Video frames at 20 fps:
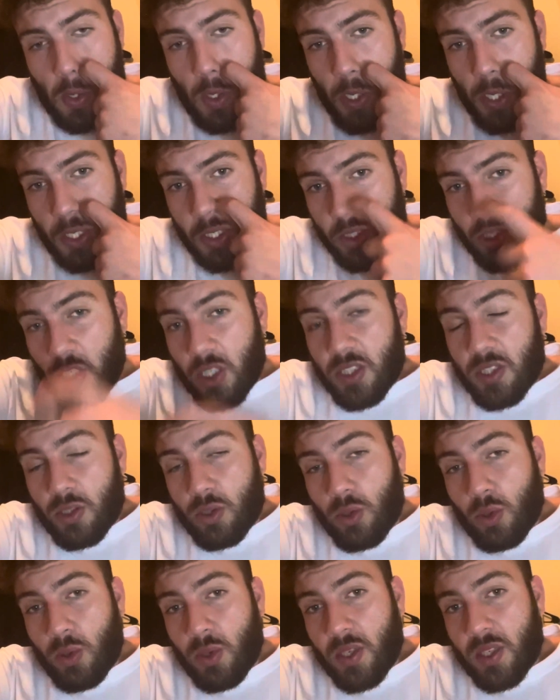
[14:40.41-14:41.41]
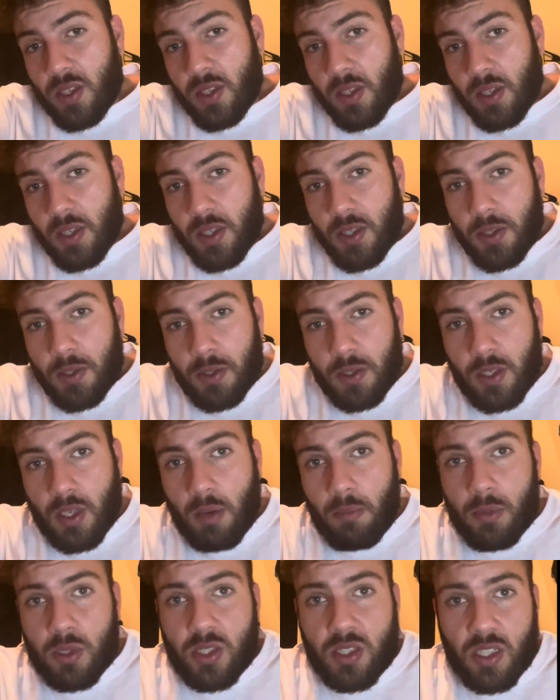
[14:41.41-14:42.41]
that just joined
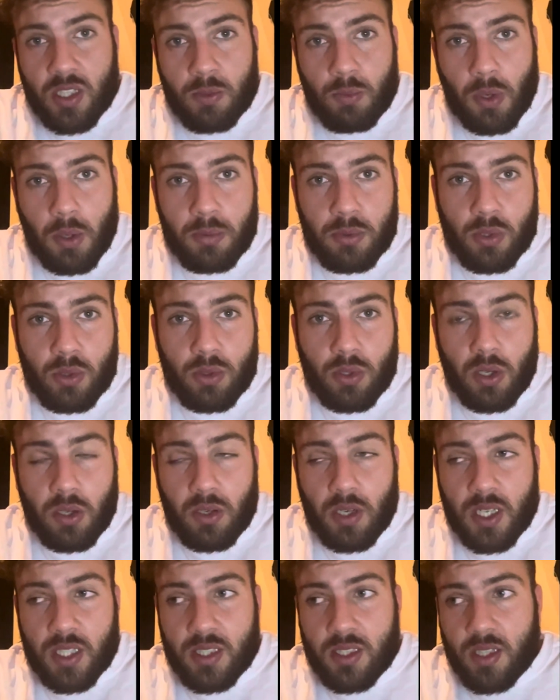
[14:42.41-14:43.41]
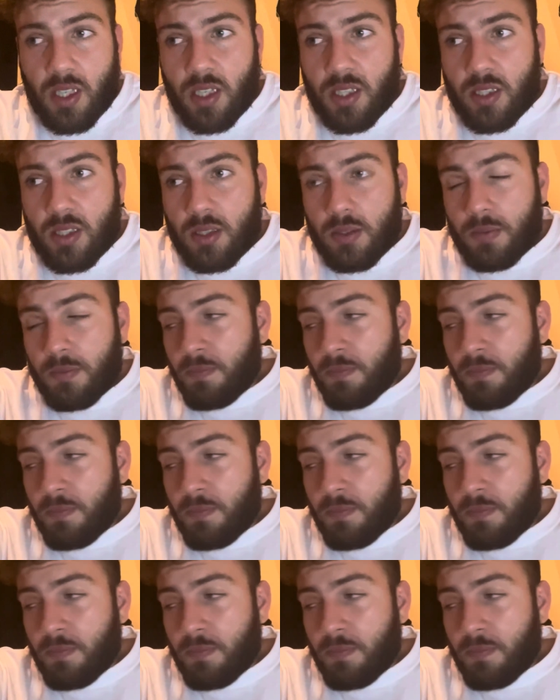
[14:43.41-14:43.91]
number 6 prep school in the United States.